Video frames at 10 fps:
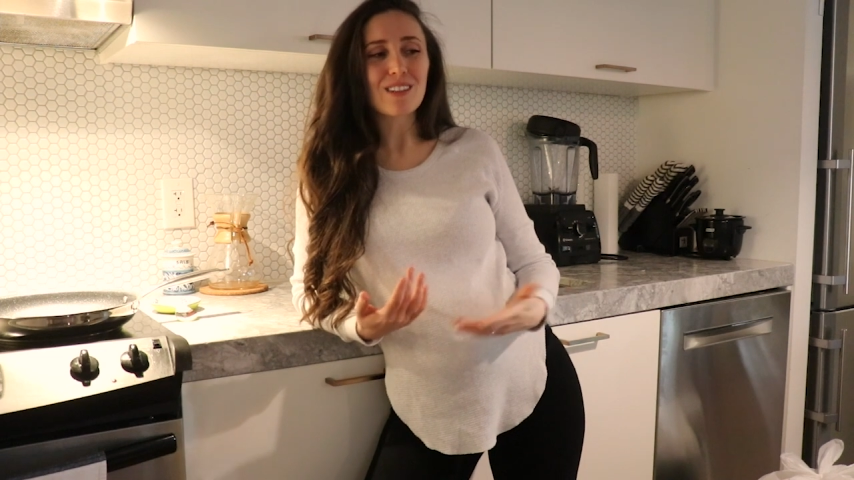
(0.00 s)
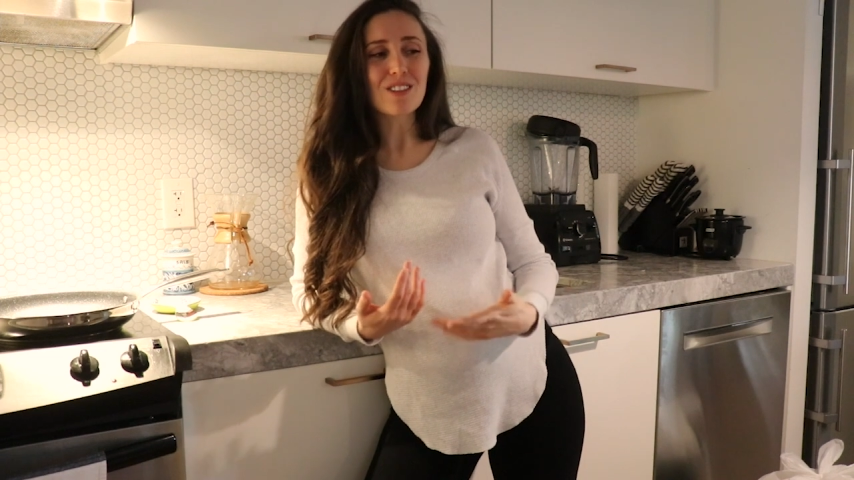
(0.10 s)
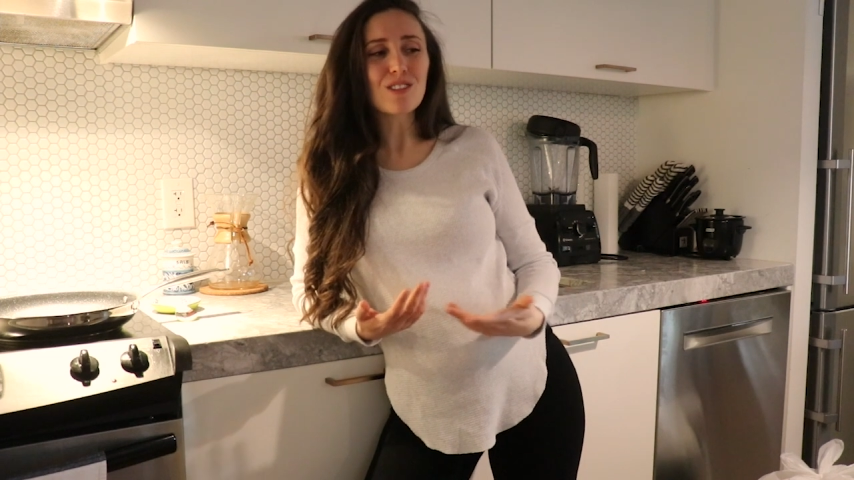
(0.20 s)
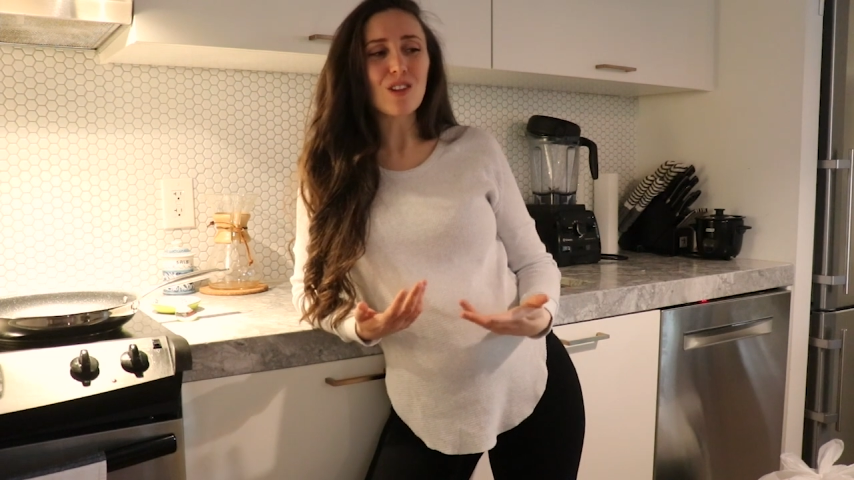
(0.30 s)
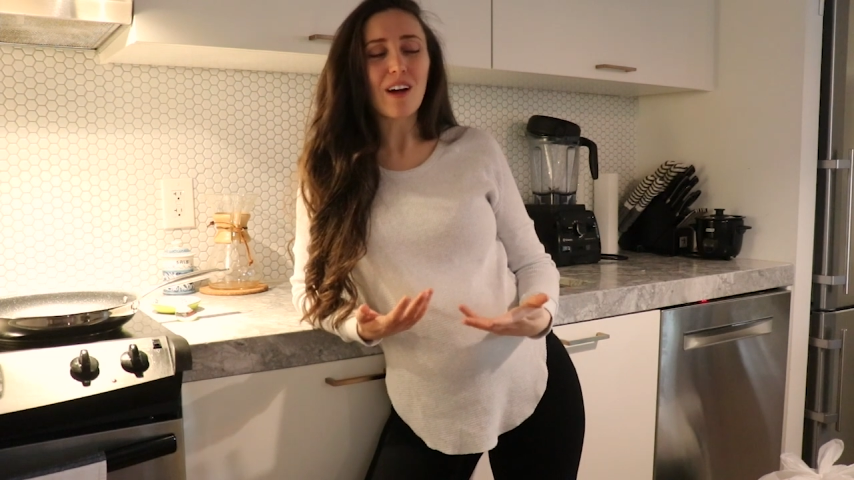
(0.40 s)

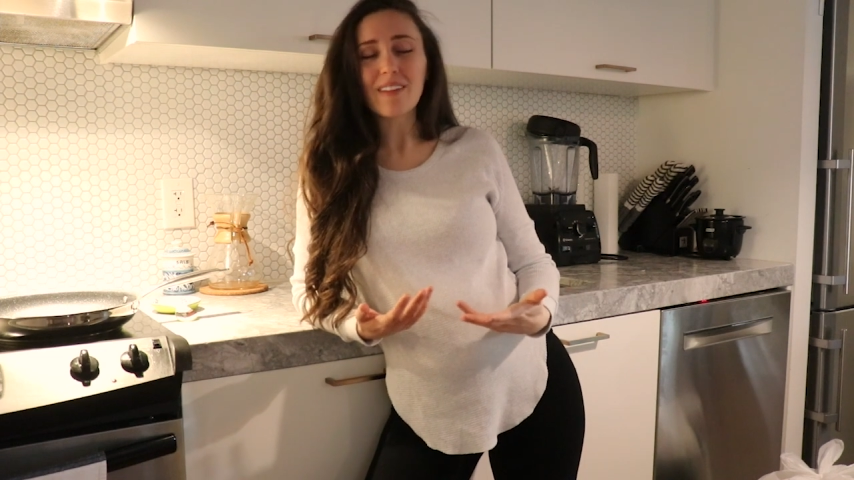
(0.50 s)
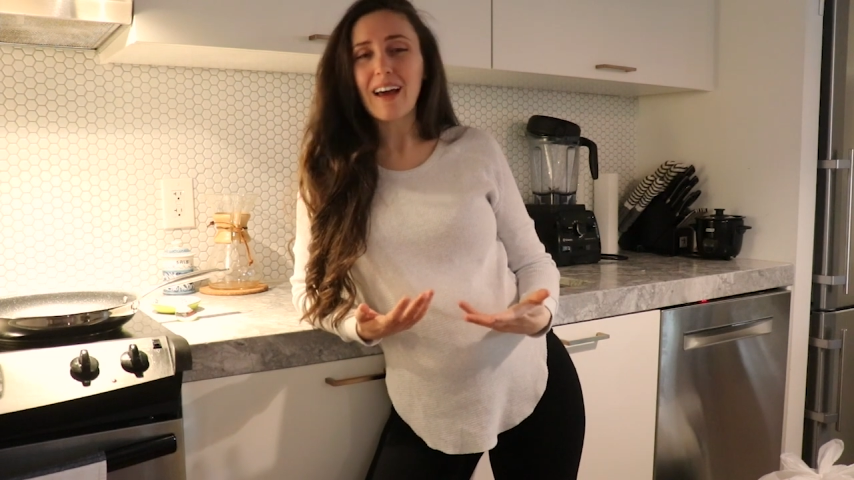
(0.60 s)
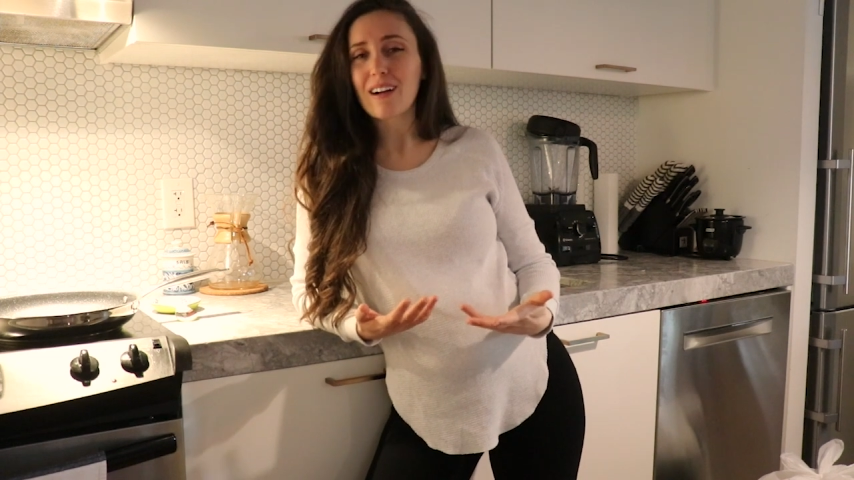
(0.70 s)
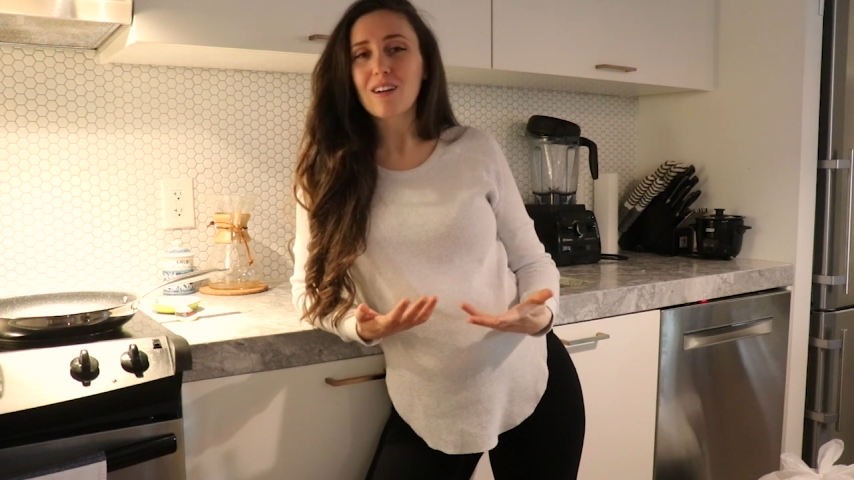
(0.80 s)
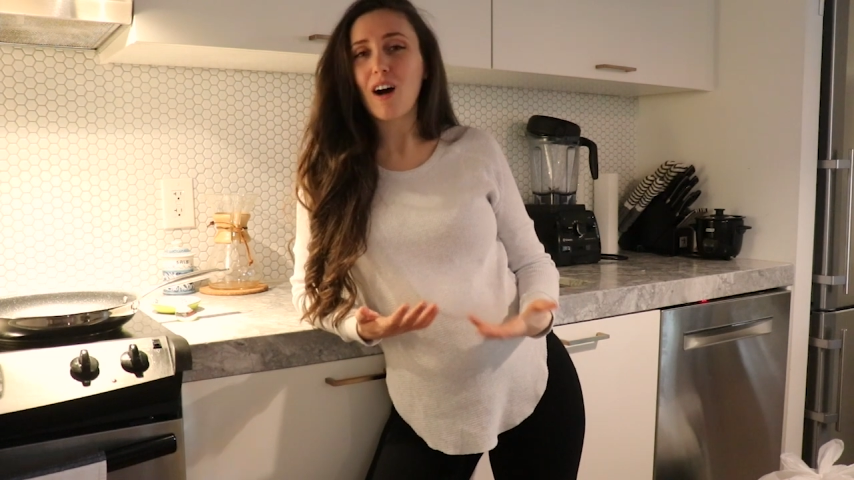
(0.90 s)
just not
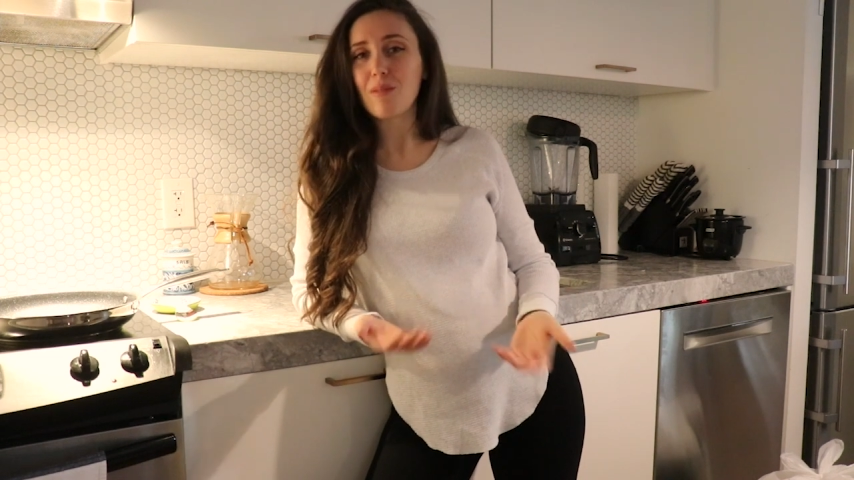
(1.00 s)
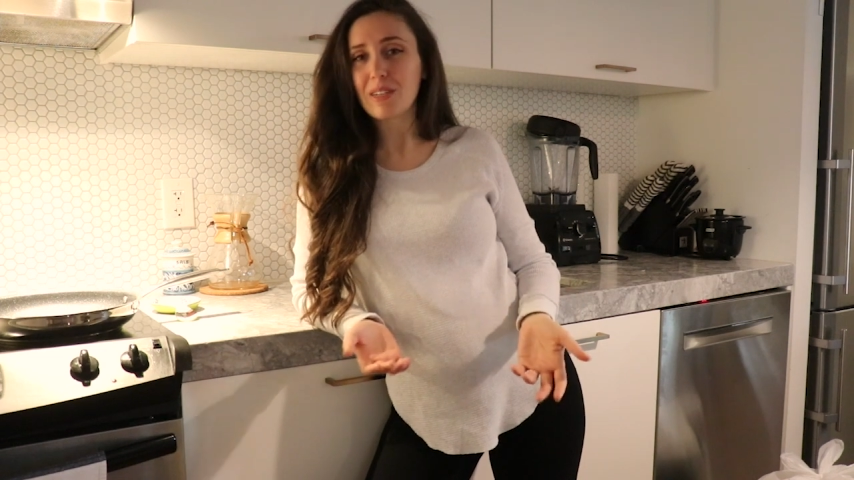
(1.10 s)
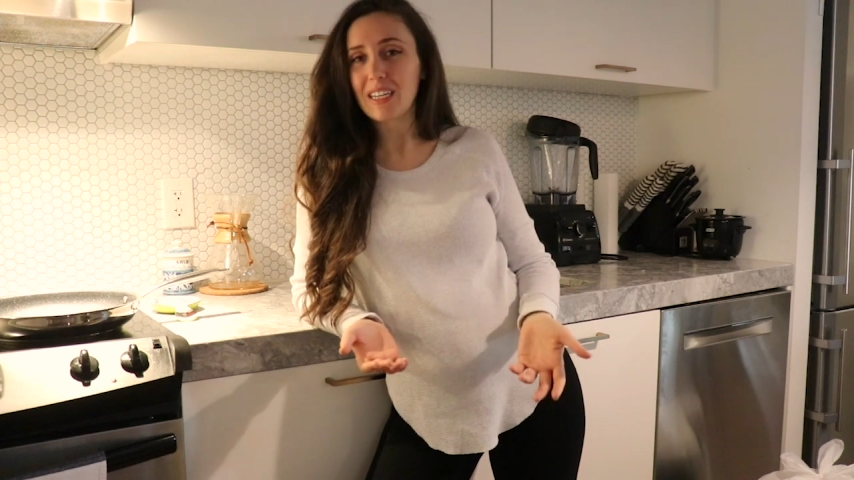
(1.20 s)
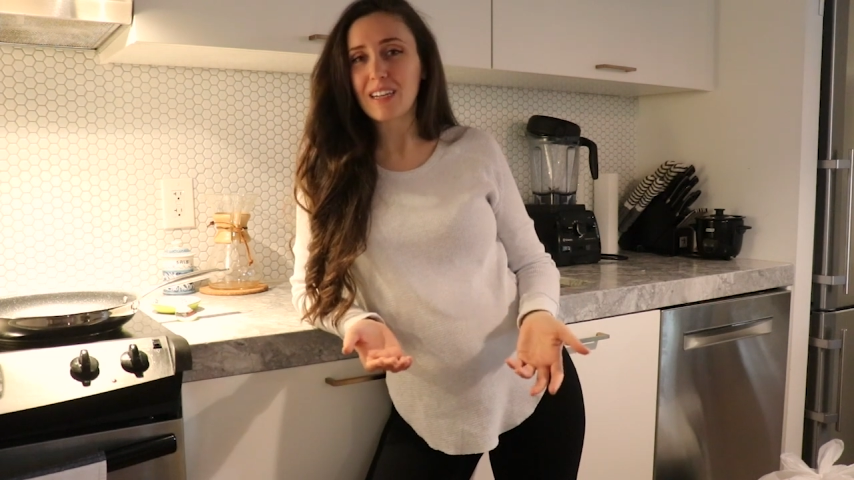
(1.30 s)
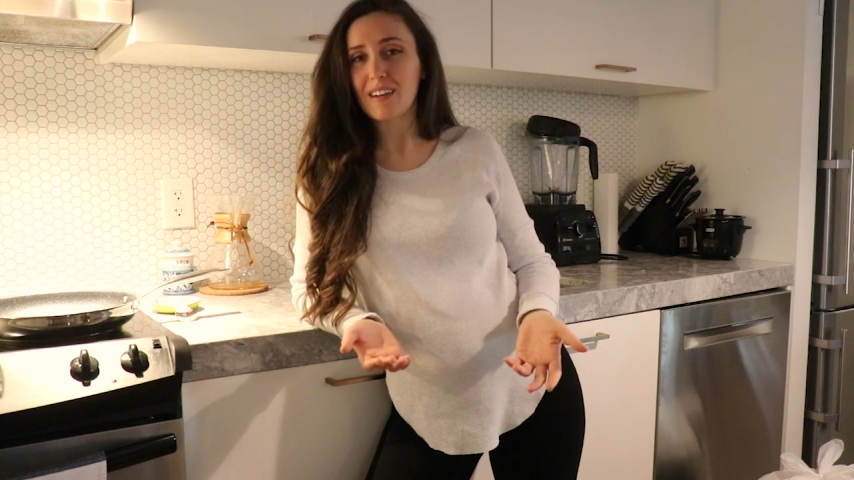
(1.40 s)
that
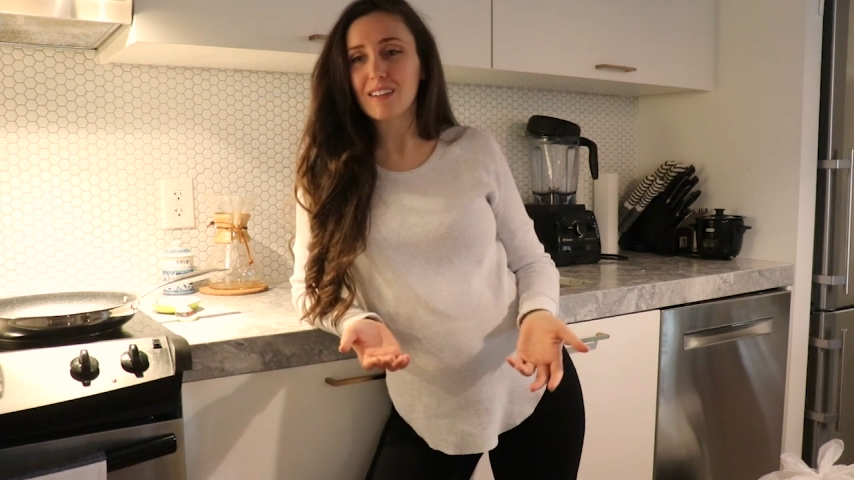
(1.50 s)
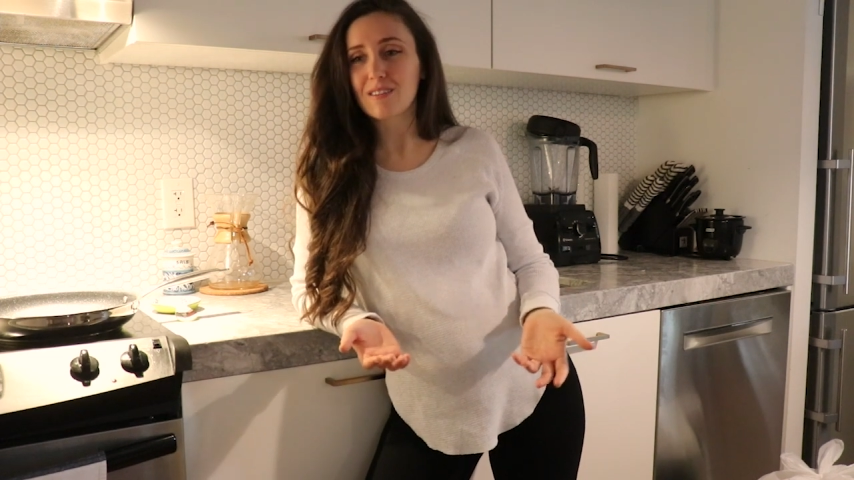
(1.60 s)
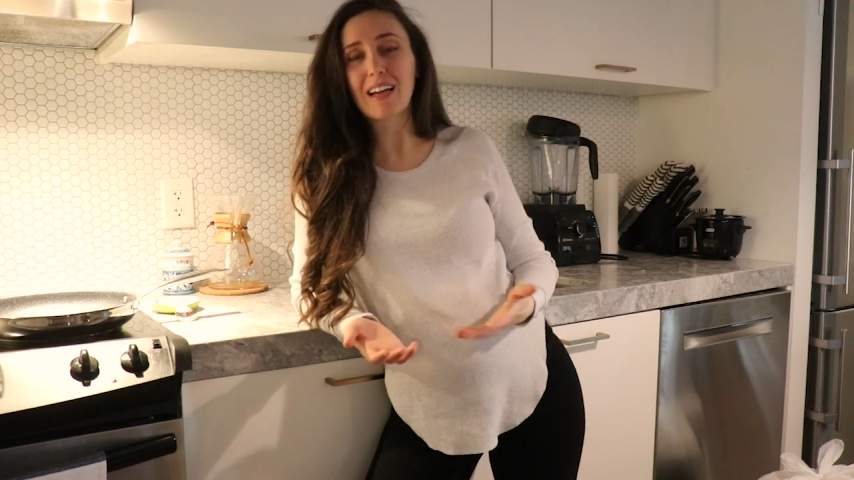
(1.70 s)
common here.